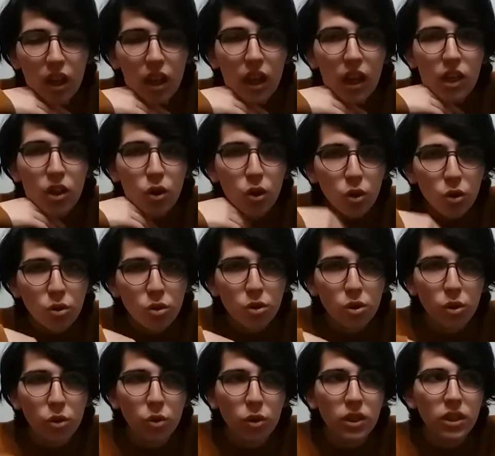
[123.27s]
and
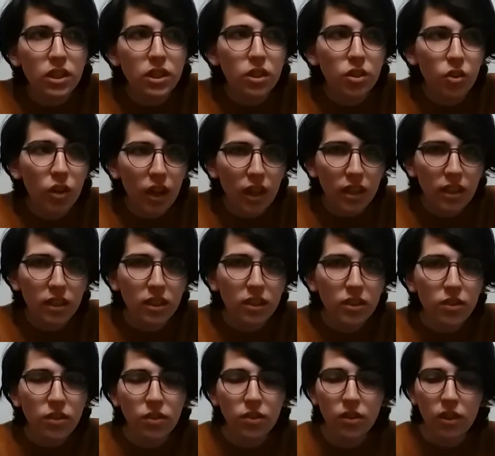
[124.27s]
also
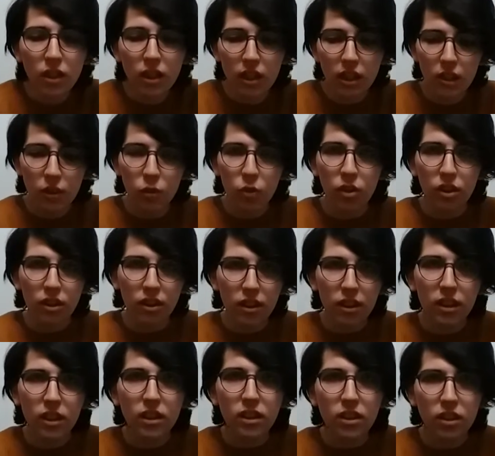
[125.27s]
interactive
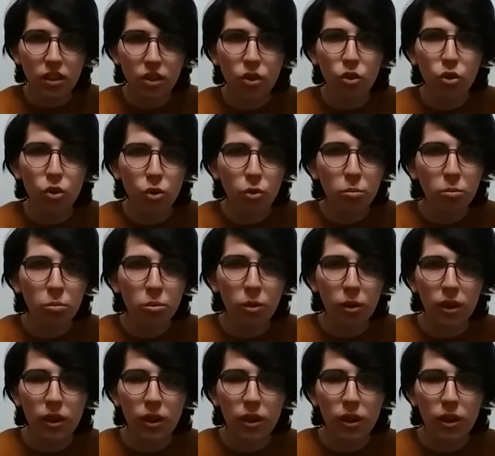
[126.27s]
within the group,